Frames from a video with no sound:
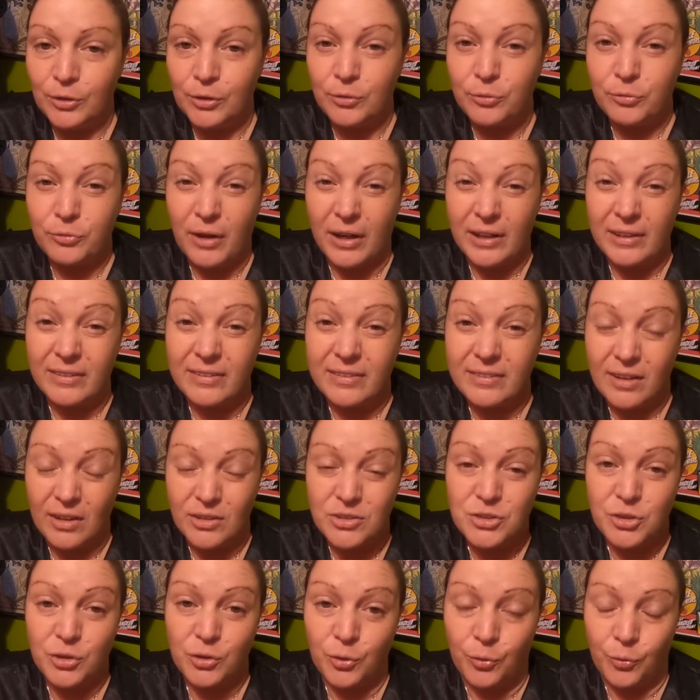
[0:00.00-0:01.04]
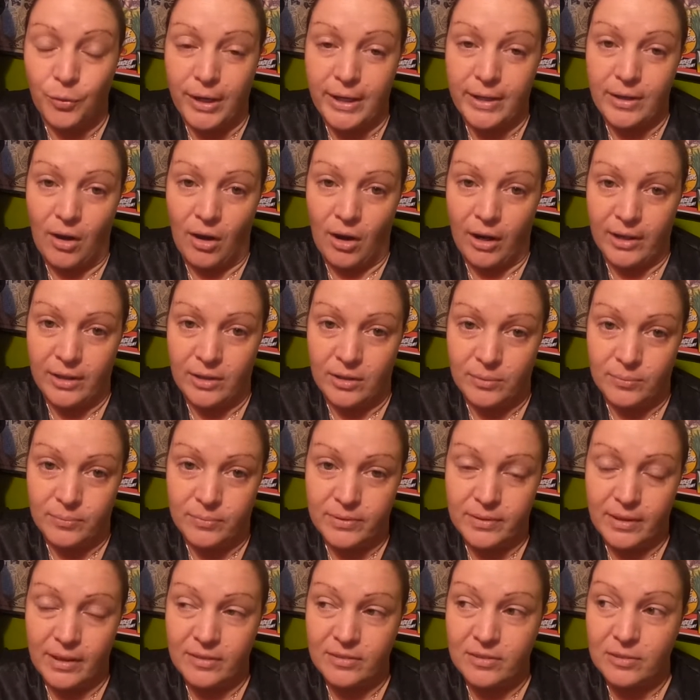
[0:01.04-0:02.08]
could find such great
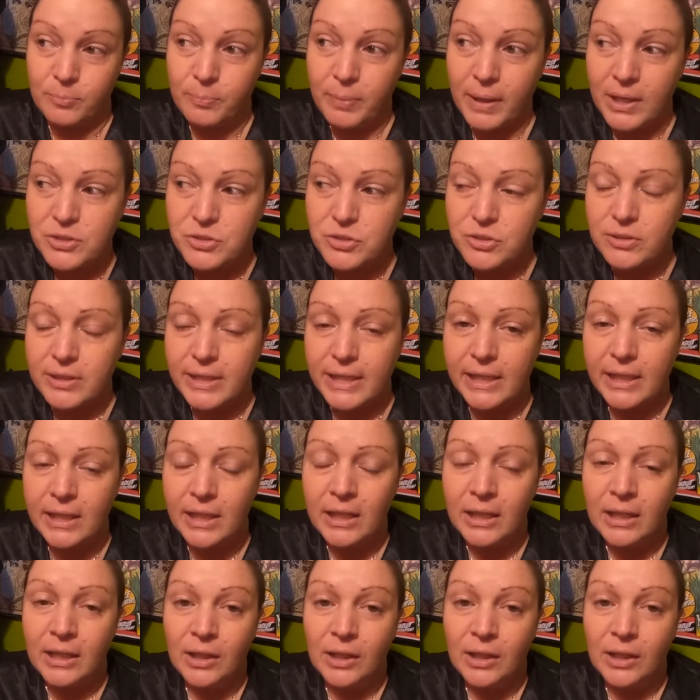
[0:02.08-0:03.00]
items, especially